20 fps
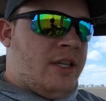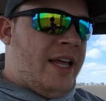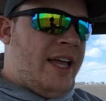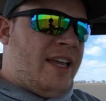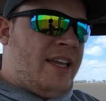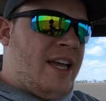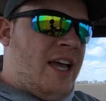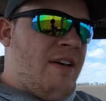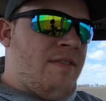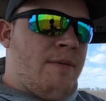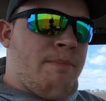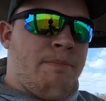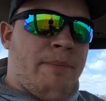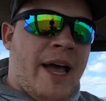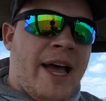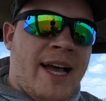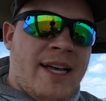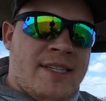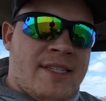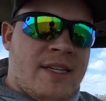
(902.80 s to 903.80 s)
like kind of a
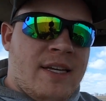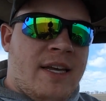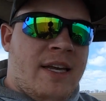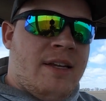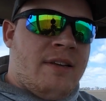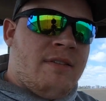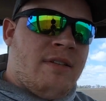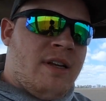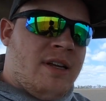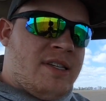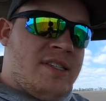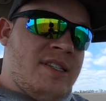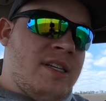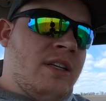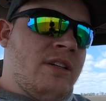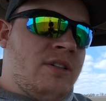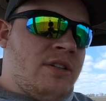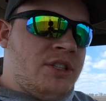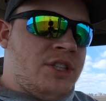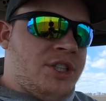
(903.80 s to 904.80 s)
basket in a
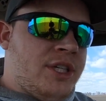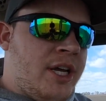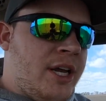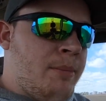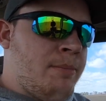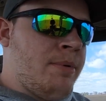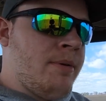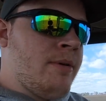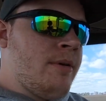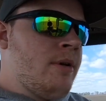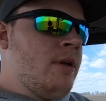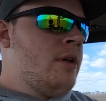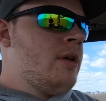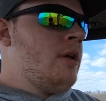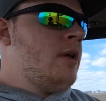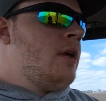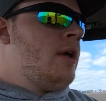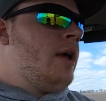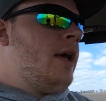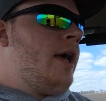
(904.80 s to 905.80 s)
cylinder shape,
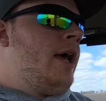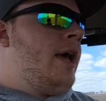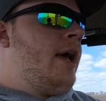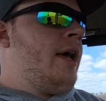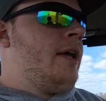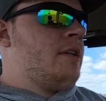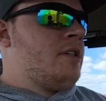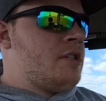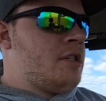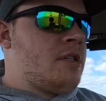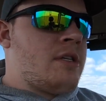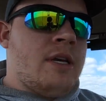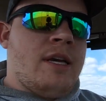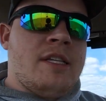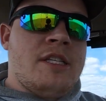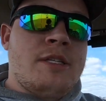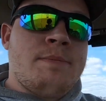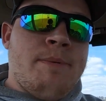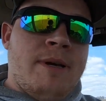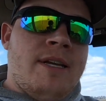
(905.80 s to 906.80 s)
and just
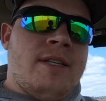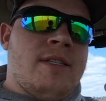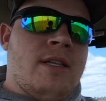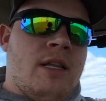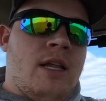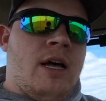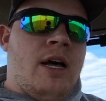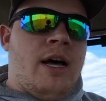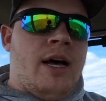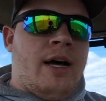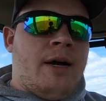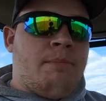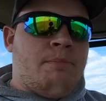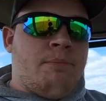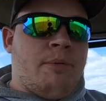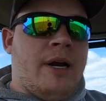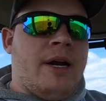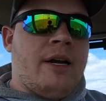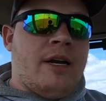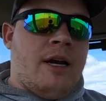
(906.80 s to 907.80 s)
it spins
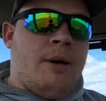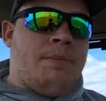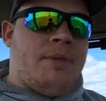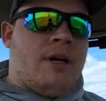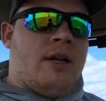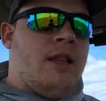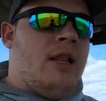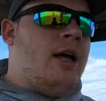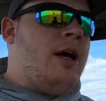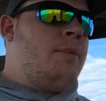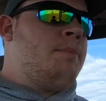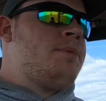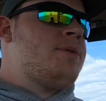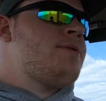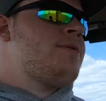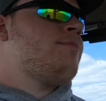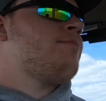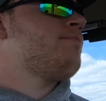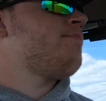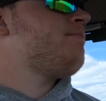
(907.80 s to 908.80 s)
along, breaking up the
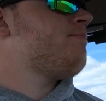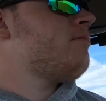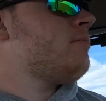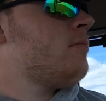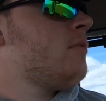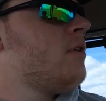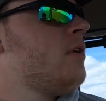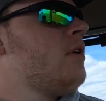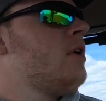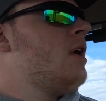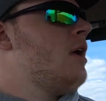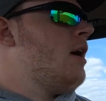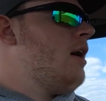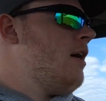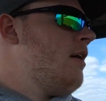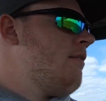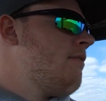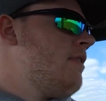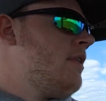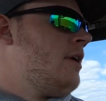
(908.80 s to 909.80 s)
clumps
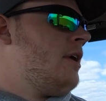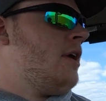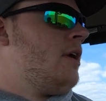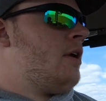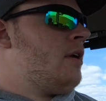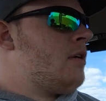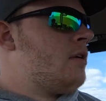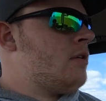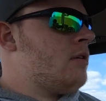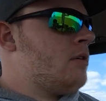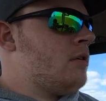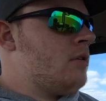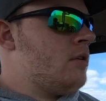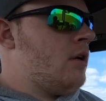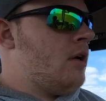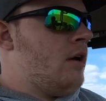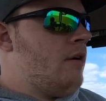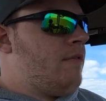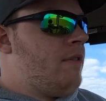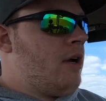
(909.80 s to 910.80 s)
of the
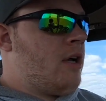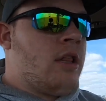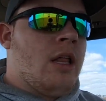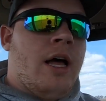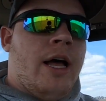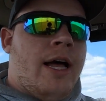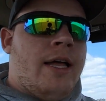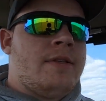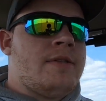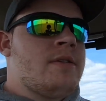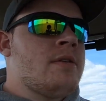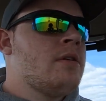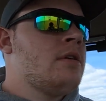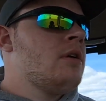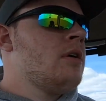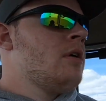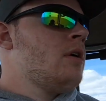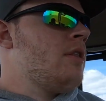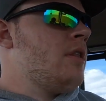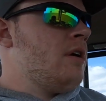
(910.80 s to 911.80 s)
clods.
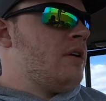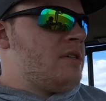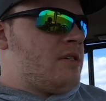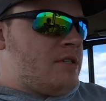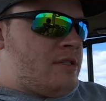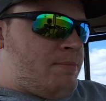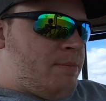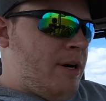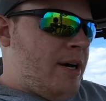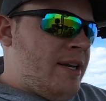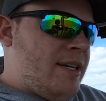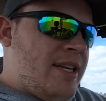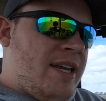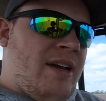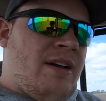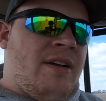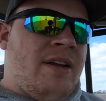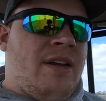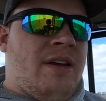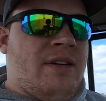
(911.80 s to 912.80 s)
And there's a spot
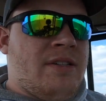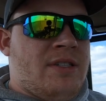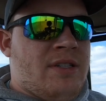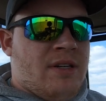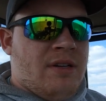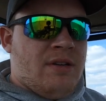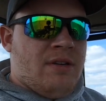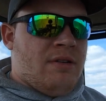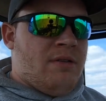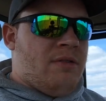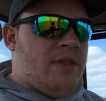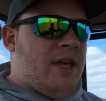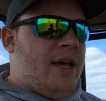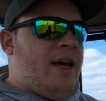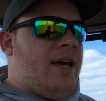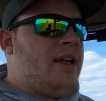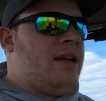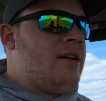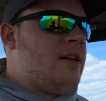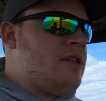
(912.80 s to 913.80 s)
down here too
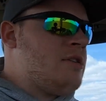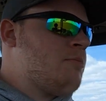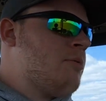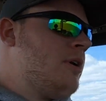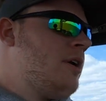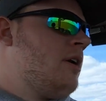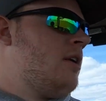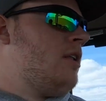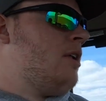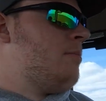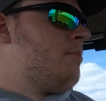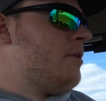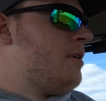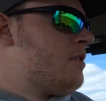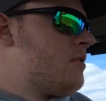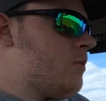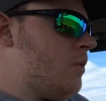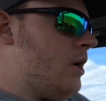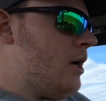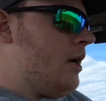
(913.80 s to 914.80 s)
that it's pretty clumpy
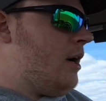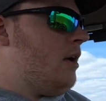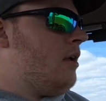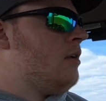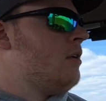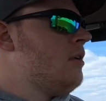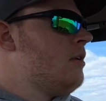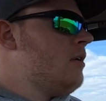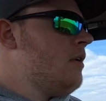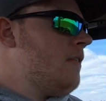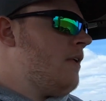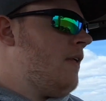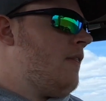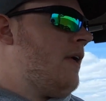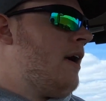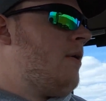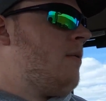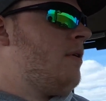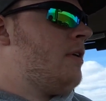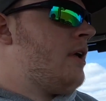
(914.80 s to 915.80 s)
as well,
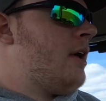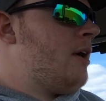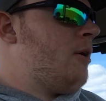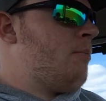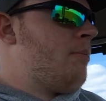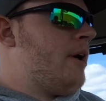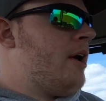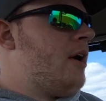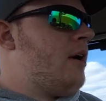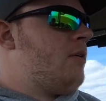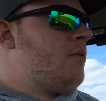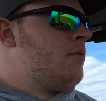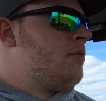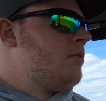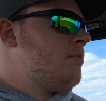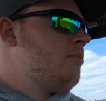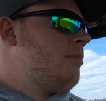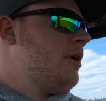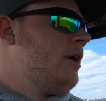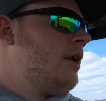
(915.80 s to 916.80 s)
that would help out.
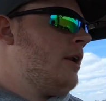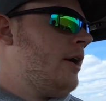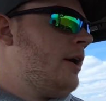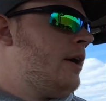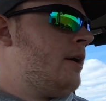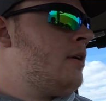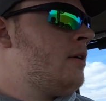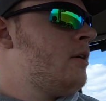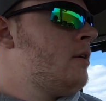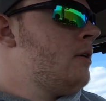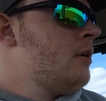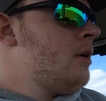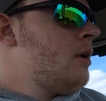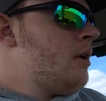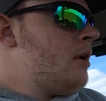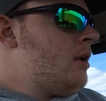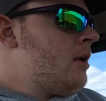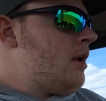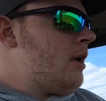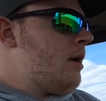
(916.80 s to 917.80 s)
But
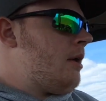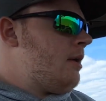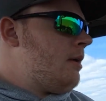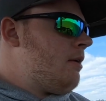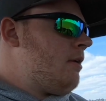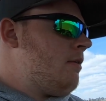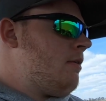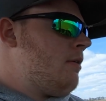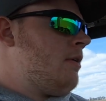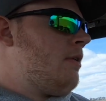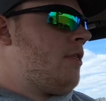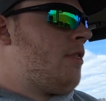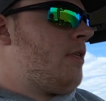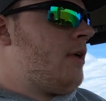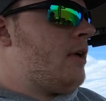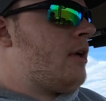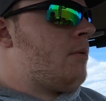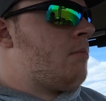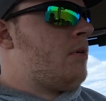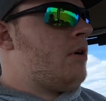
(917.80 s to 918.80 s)
I
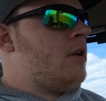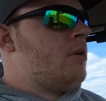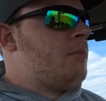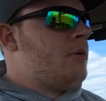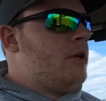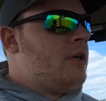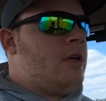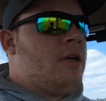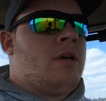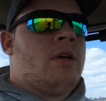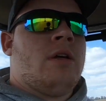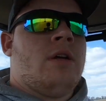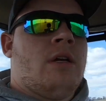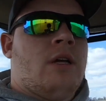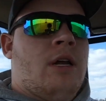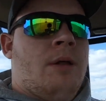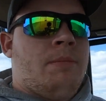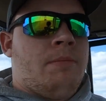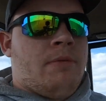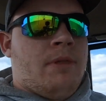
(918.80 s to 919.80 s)
think I'm
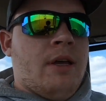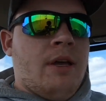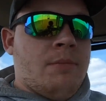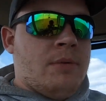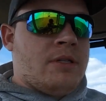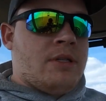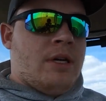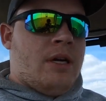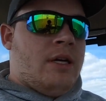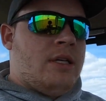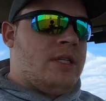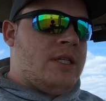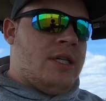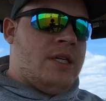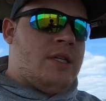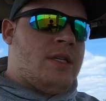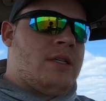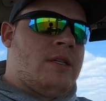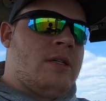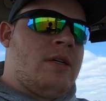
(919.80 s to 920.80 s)
just gonna
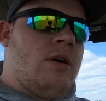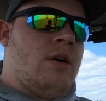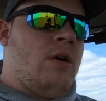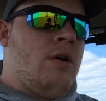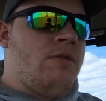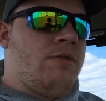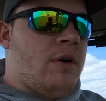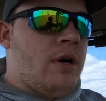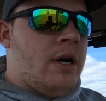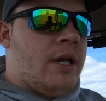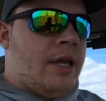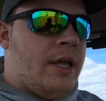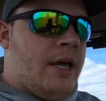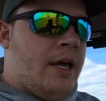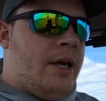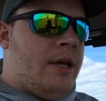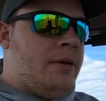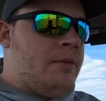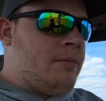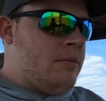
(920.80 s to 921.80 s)
disc over it
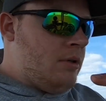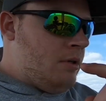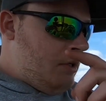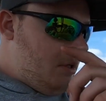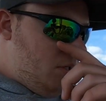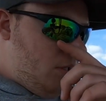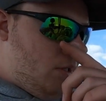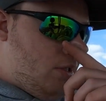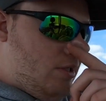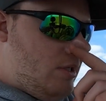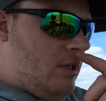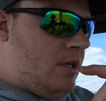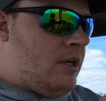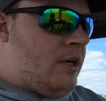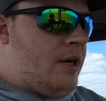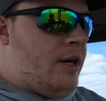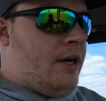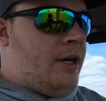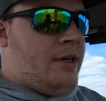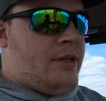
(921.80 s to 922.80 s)
again.
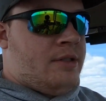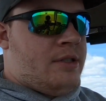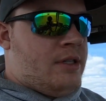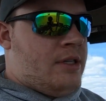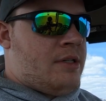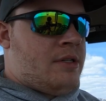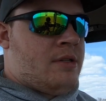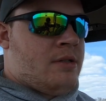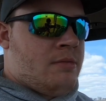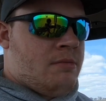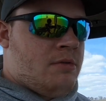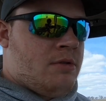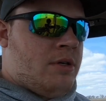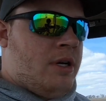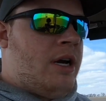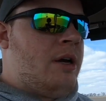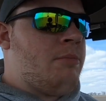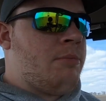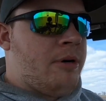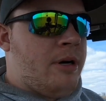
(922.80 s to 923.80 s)
Just
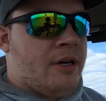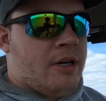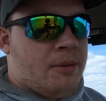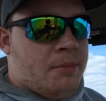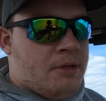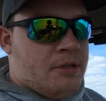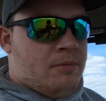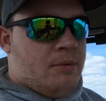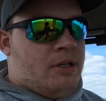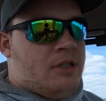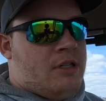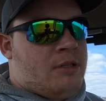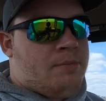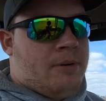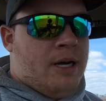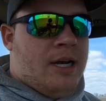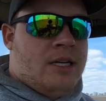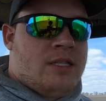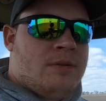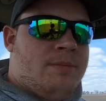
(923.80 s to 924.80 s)
try and break up as much as
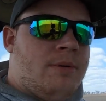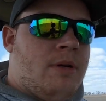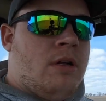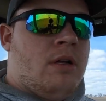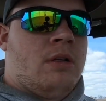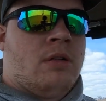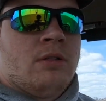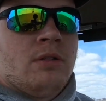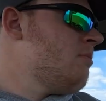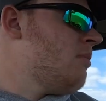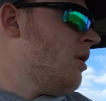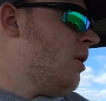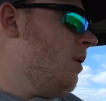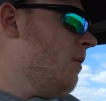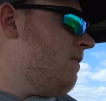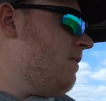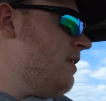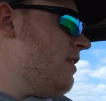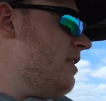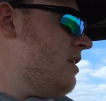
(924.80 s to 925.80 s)
possible. But
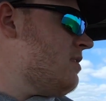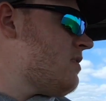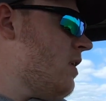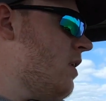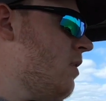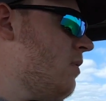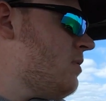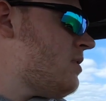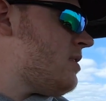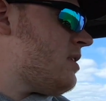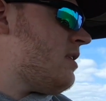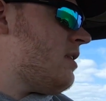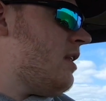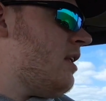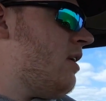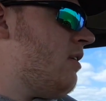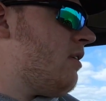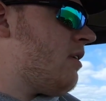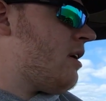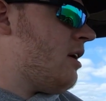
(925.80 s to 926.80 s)
hopefully these oats,
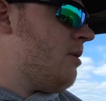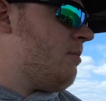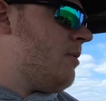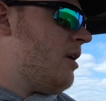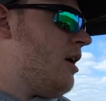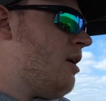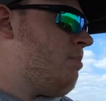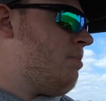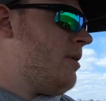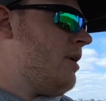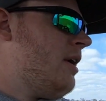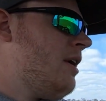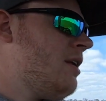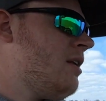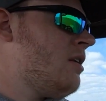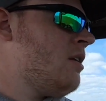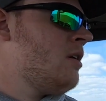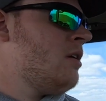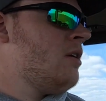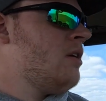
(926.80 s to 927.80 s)
they'll come up
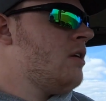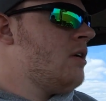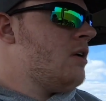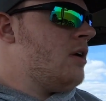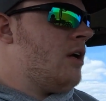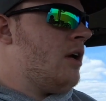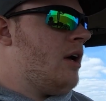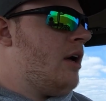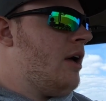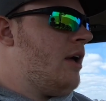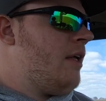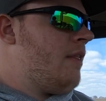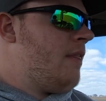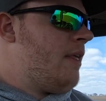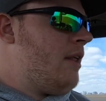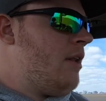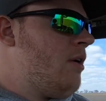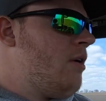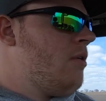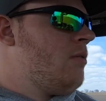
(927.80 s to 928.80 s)
and
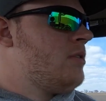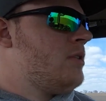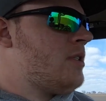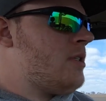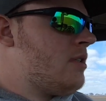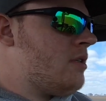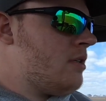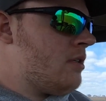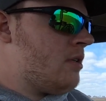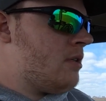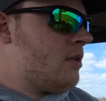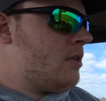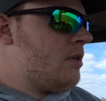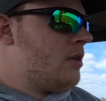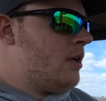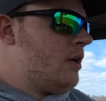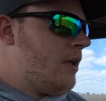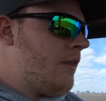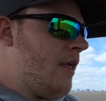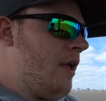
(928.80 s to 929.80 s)
they
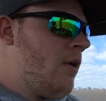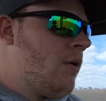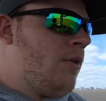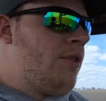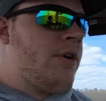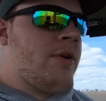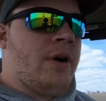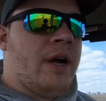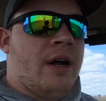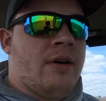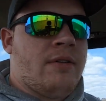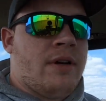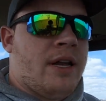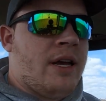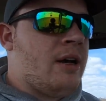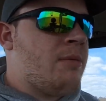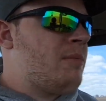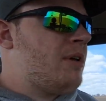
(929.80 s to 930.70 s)
hold the ground down,